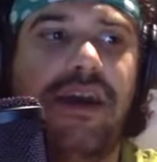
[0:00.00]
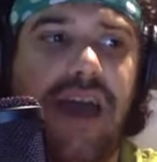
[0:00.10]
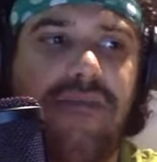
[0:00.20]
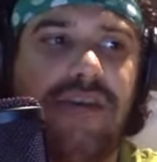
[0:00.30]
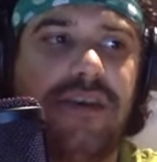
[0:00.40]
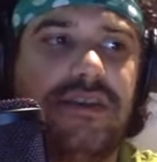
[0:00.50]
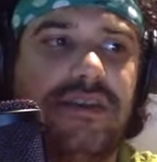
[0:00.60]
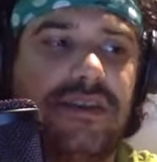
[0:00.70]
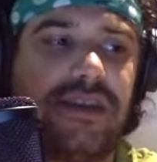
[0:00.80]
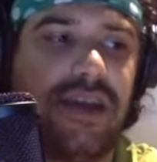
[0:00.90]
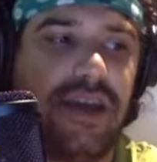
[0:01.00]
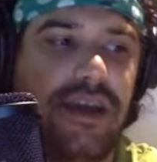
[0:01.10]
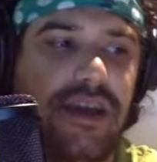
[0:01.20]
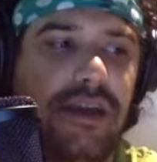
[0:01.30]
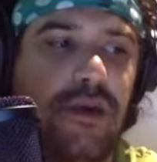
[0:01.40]
heaviest
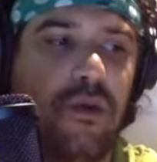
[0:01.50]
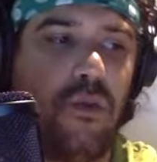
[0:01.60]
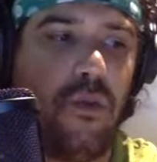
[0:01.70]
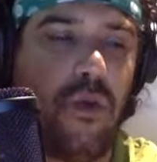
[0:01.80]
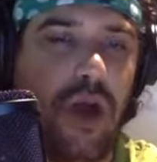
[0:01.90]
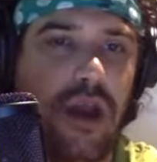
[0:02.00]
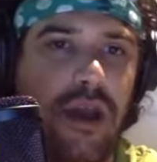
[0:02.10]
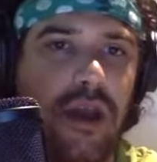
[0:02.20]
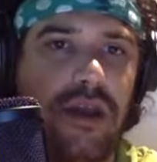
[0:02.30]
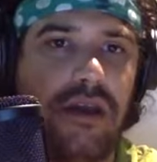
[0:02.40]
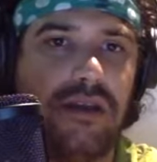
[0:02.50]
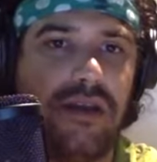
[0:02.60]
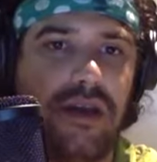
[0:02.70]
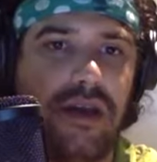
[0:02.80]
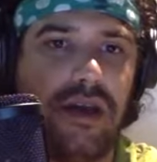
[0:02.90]
hitting one
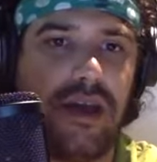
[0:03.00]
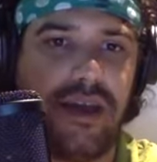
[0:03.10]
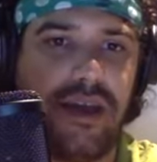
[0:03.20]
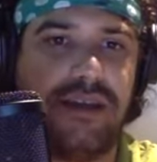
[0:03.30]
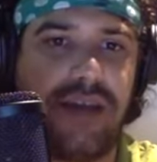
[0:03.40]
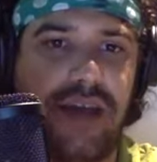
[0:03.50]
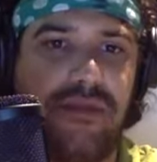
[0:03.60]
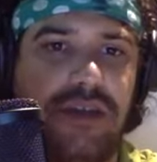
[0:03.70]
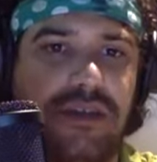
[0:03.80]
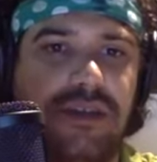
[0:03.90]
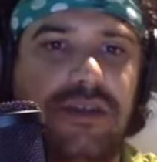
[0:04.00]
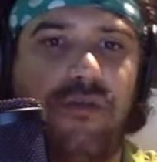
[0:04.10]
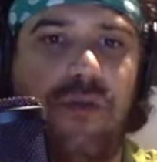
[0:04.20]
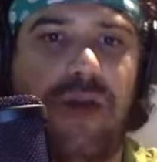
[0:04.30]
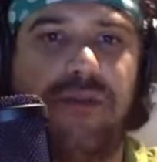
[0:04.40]
hit damage
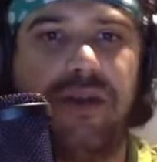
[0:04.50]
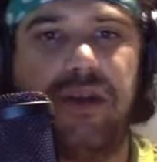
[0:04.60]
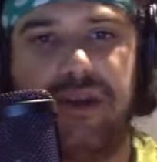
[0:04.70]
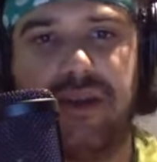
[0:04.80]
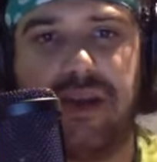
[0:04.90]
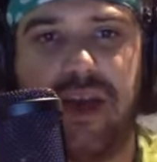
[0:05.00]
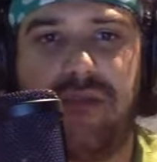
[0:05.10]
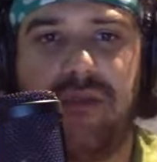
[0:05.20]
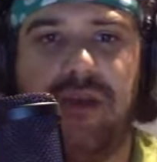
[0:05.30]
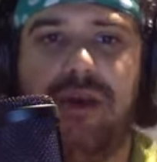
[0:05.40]
weapon in the game.